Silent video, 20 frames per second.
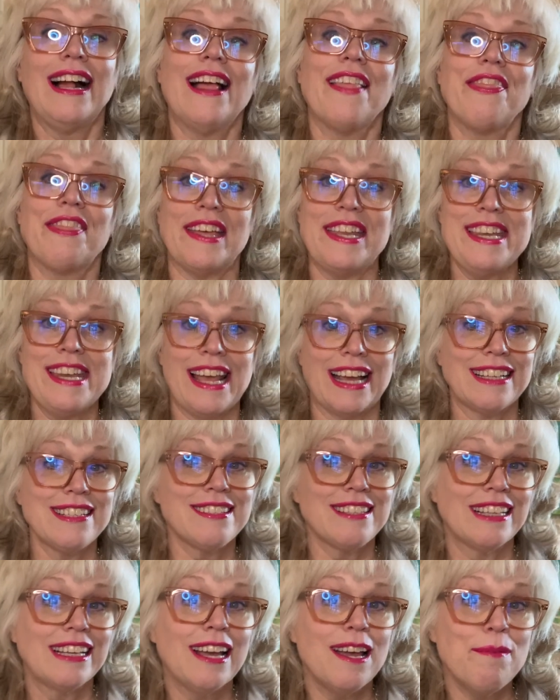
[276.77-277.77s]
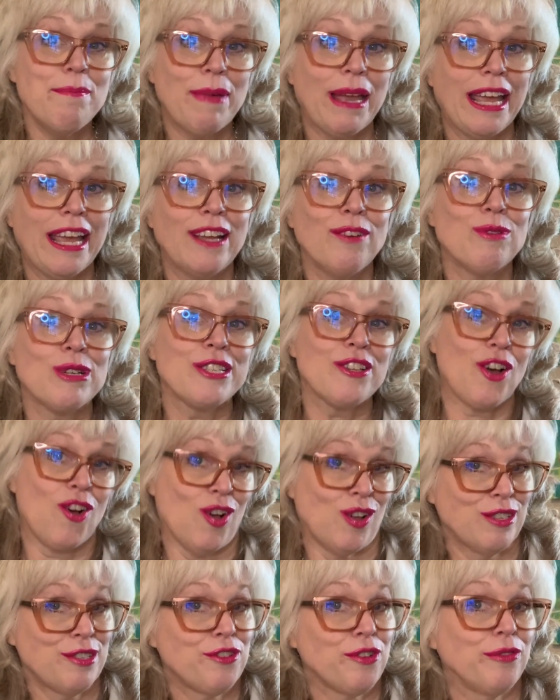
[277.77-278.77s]
The next thing I made was
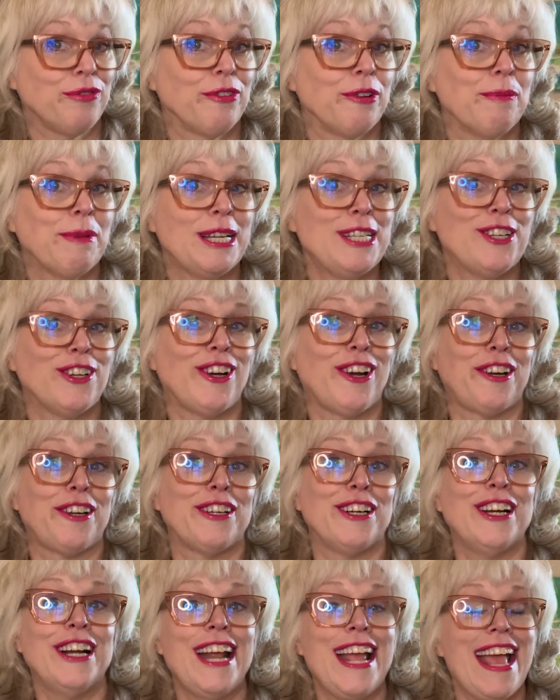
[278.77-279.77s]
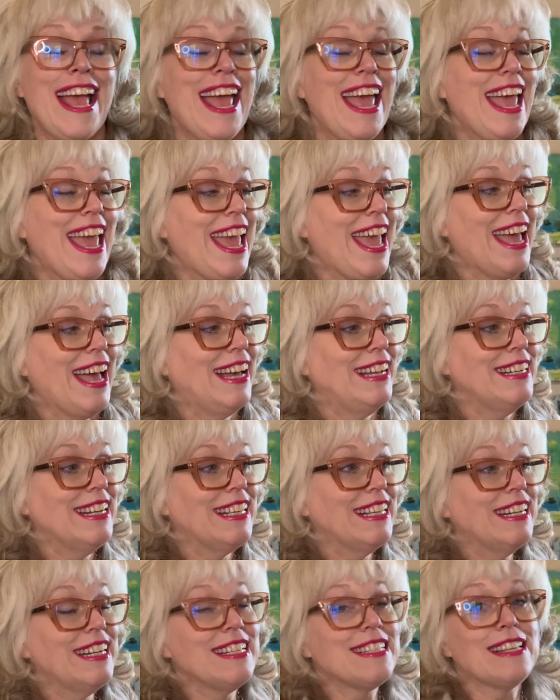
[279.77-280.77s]
also for my daughter, and
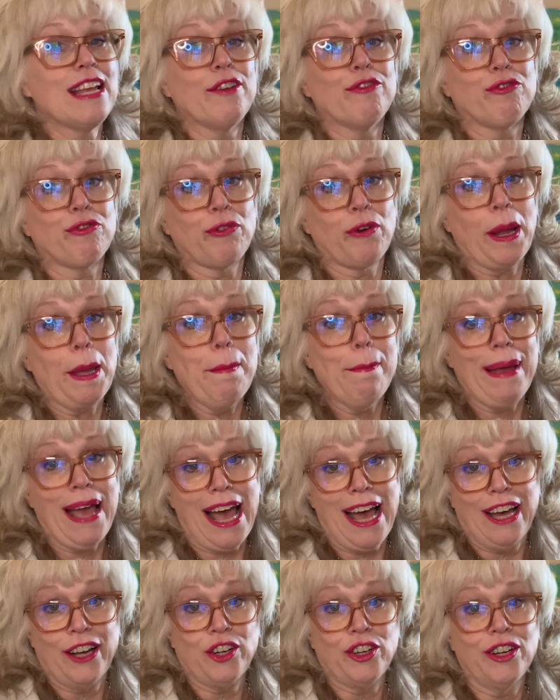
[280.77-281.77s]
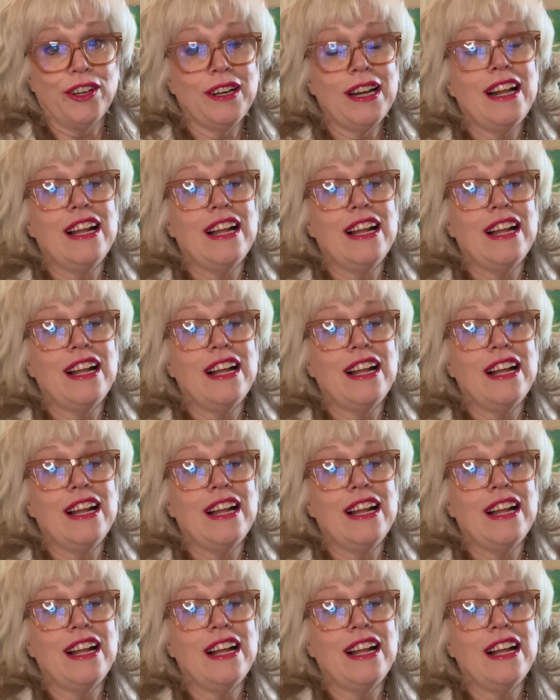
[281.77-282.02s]
it is a free pattern,